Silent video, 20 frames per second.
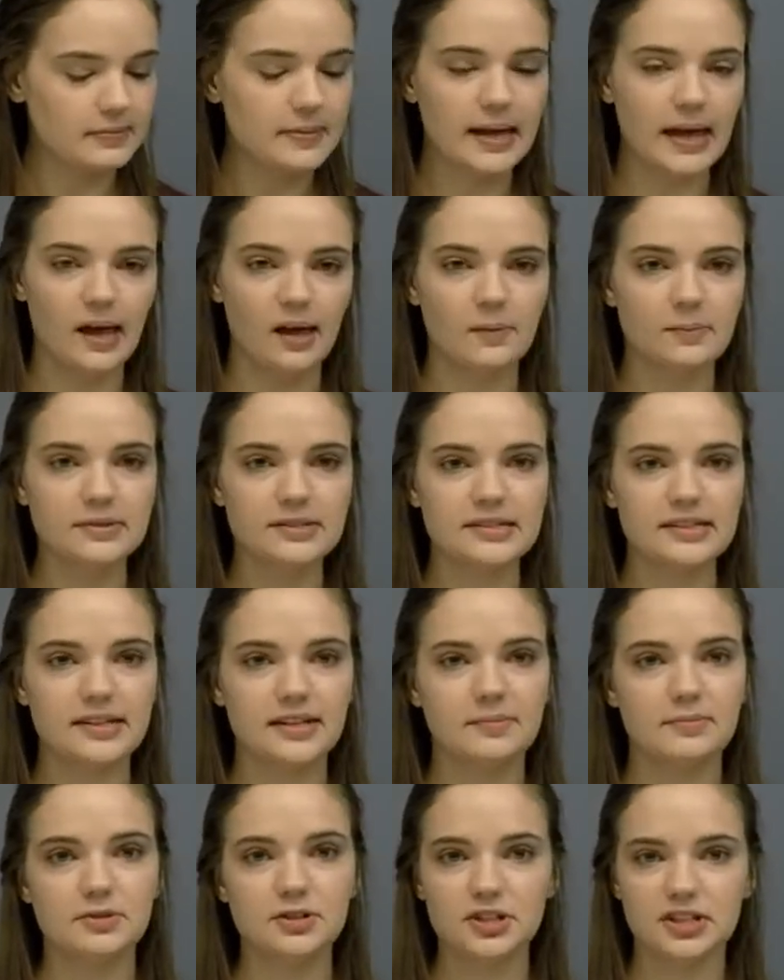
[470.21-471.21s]
It helps
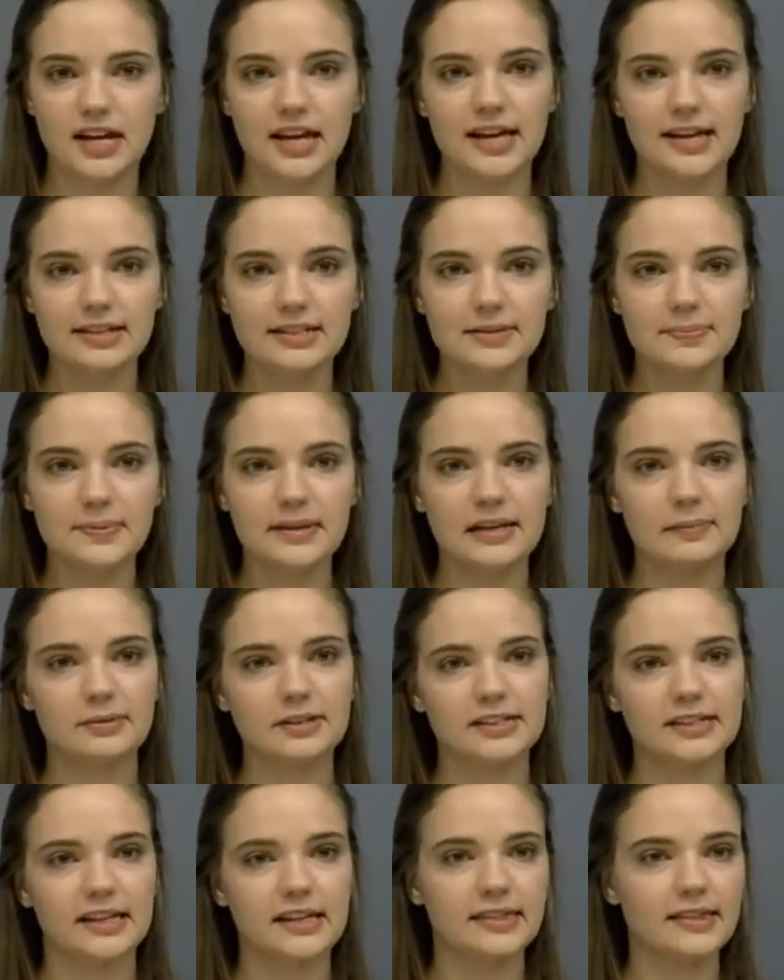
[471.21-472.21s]
them shed to be able
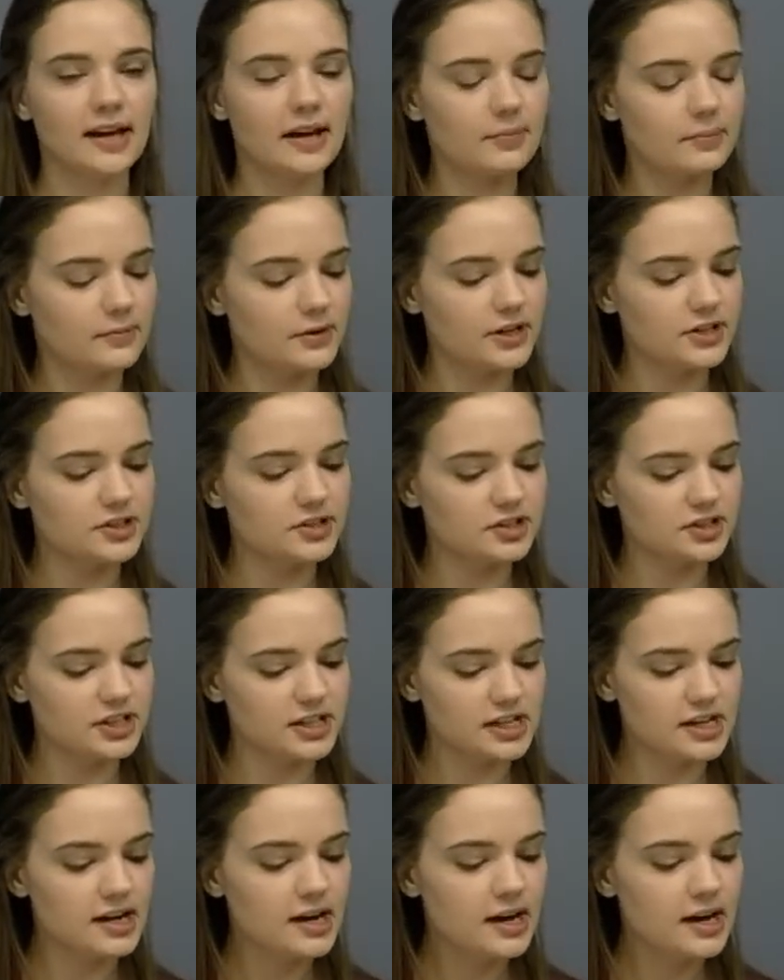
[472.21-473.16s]
to get that moisture.